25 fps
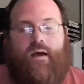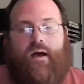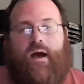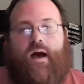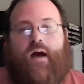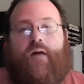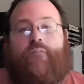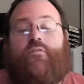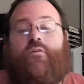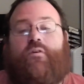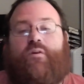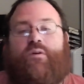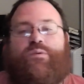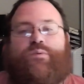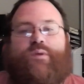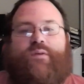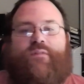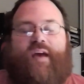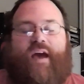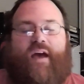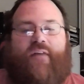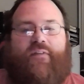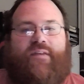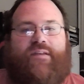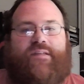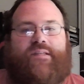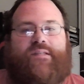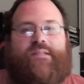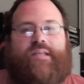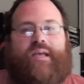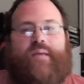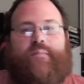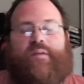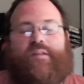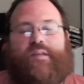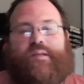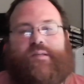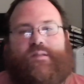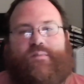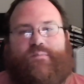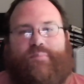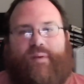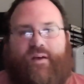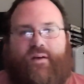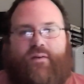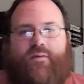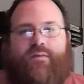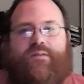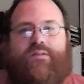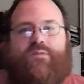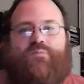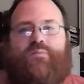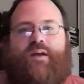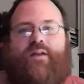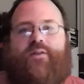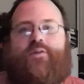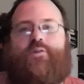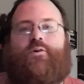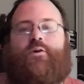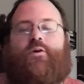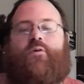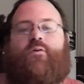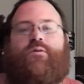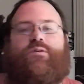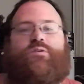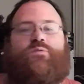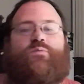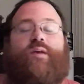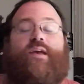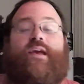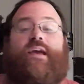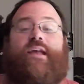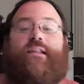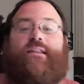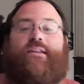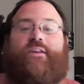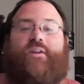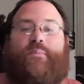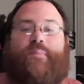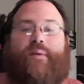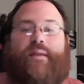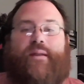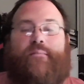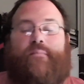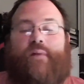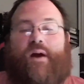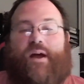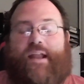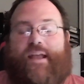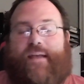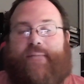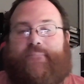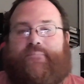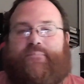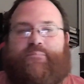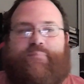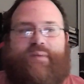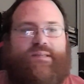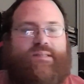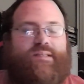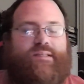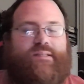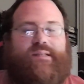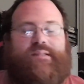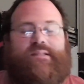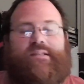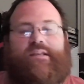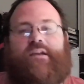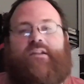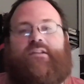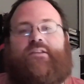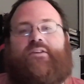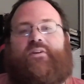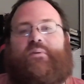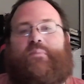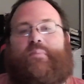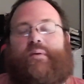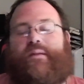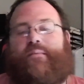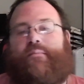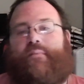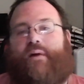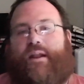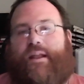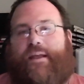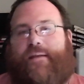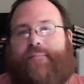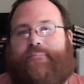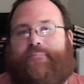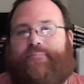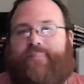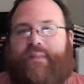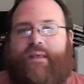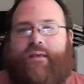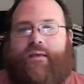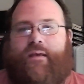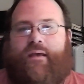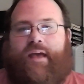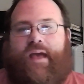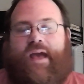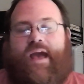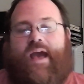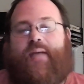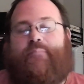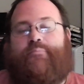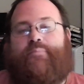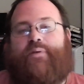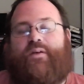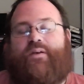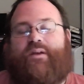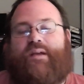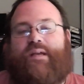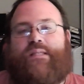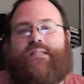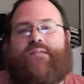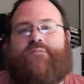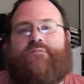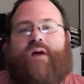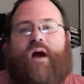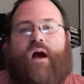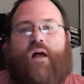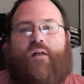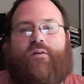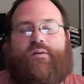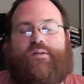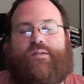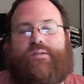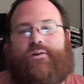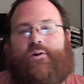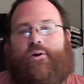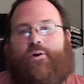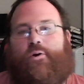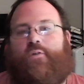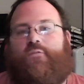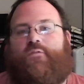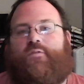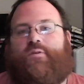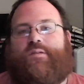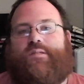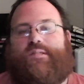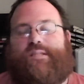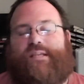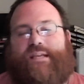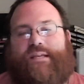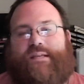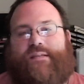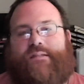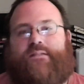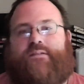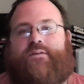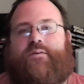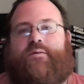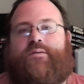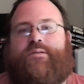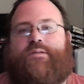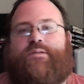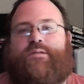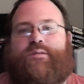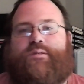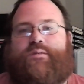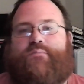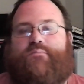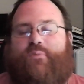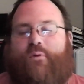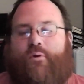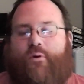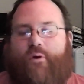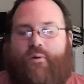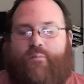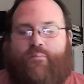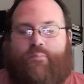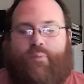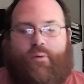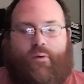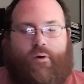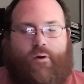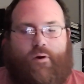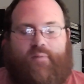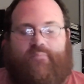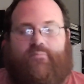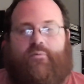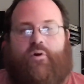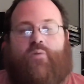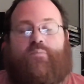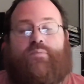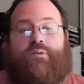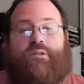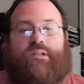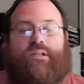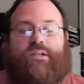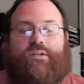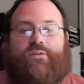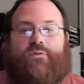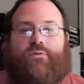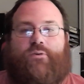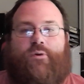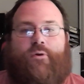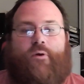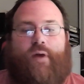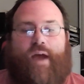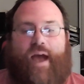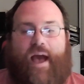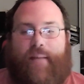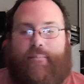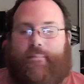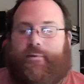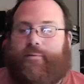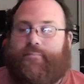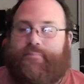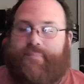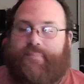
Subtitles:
Of course, we've had these stimulus bills, which, of course, we get a little bit of money. Businesses get a little bit of money. And billions of dollars go overseas. So it's just more pork, more political crap.